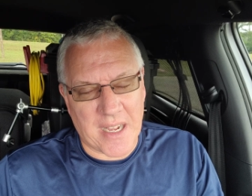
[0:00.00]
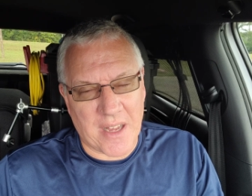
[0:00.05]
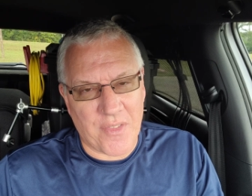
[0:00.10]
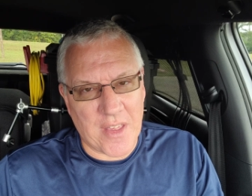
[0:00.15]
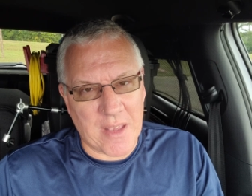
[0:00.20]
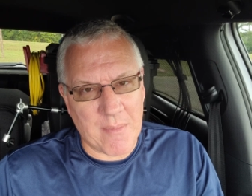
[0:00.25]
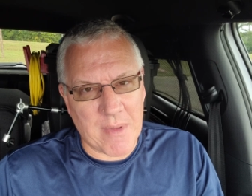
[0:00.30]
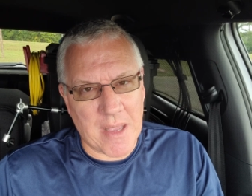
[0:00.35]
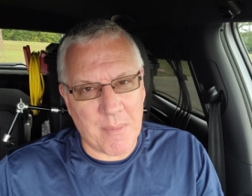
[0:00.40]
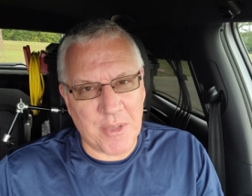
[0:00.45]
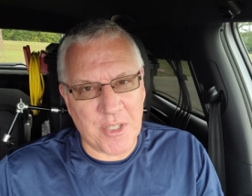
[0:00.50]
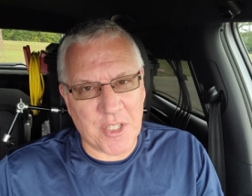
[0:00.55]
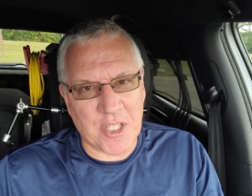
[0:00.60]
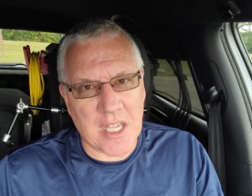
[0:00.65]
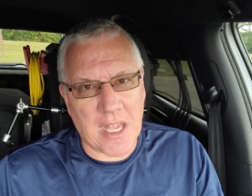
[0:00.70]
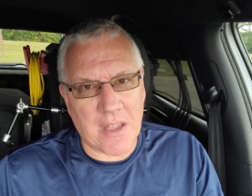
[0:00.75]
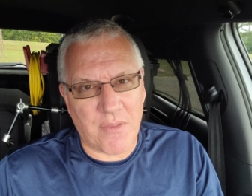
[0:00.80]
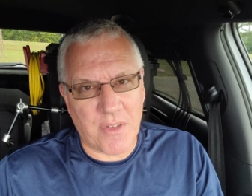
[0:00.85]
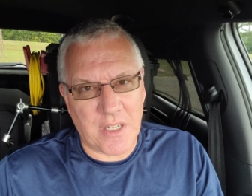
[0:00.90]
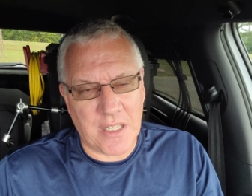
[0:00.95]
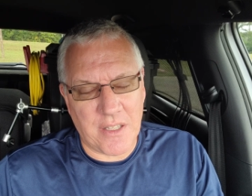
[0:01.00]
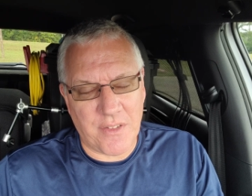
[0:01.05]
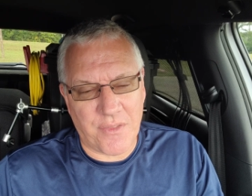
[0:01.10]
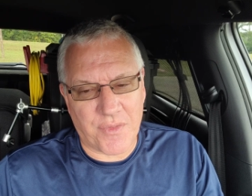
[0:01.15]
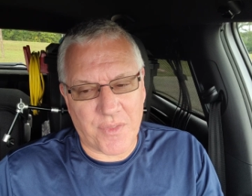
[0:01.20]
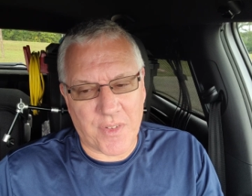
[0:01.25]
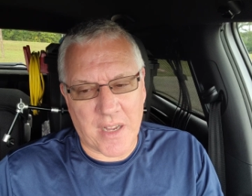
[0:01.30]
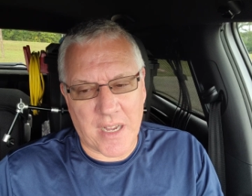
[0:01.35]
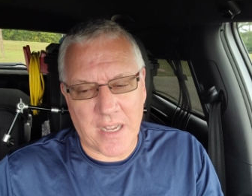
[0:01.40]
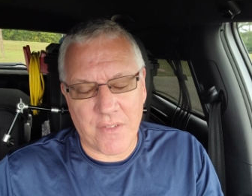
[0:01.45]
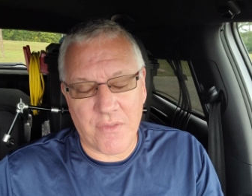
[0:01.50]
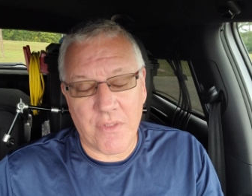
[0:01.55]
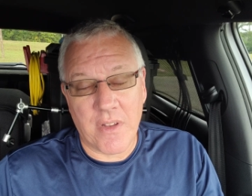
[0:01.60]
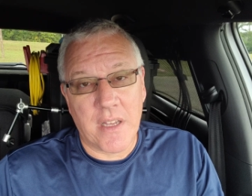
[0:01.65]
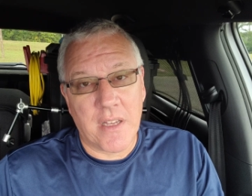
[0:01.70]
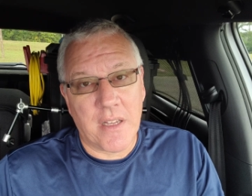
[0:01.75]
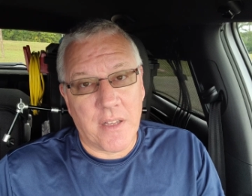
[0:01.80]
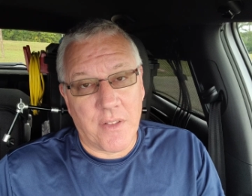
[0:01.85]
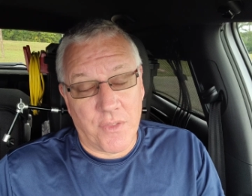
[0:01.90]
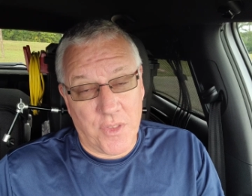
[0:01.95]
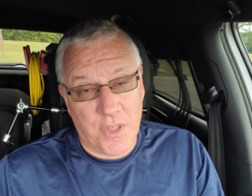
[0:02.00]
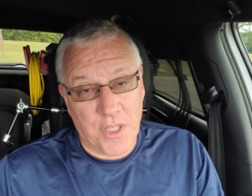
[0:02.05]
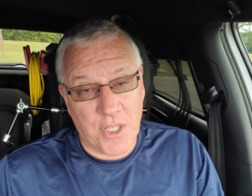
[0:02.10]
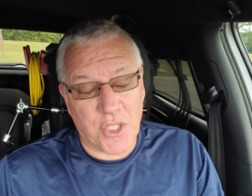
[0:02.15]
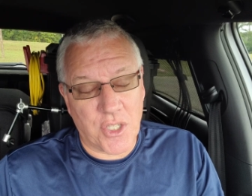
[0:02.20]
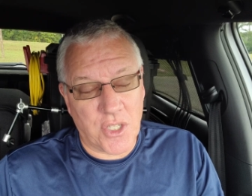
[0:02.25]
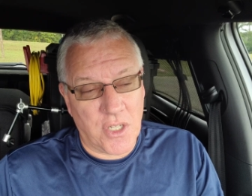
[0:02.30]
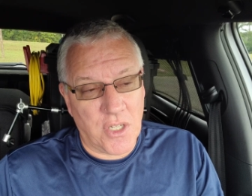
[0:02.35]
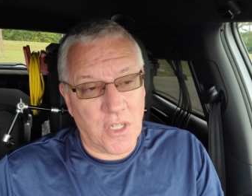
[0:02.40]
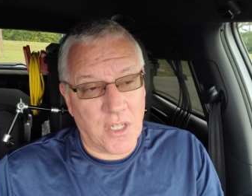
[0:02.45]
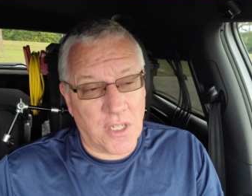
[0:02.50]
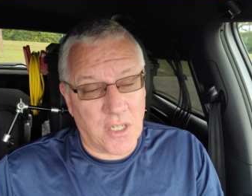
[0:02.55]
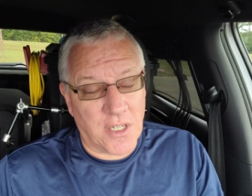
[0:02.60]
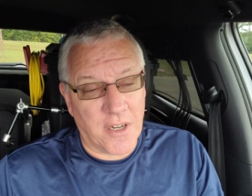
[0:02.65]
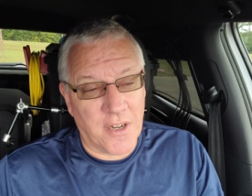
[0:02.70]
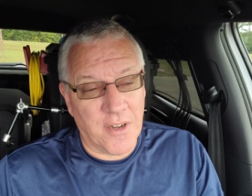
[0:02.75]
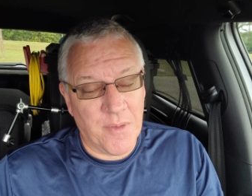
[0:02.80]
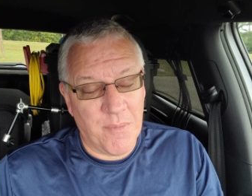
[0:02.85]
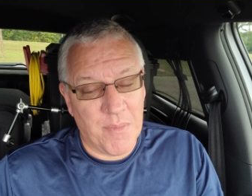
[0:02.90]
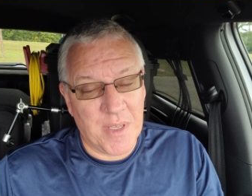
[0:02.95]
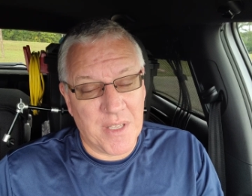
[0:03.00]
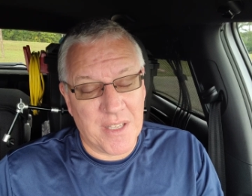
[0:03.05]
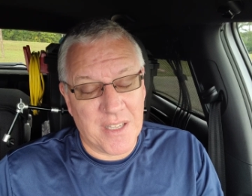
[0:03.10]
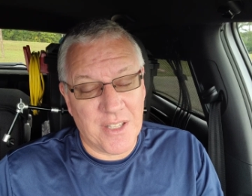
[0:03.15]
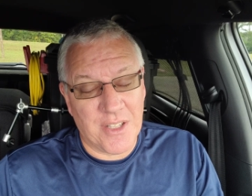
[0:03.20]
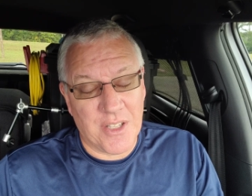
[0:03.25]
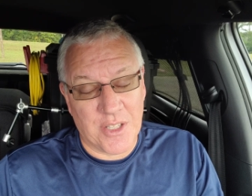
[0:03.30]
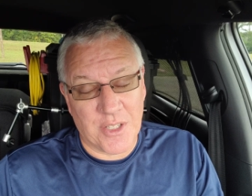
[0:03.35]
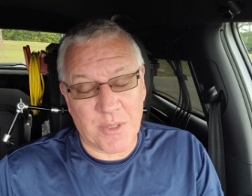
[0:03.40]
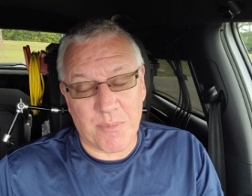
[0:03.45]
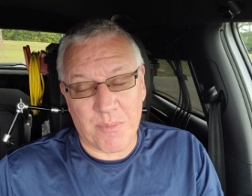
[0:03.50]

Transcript: I think maybe 75. This car, it's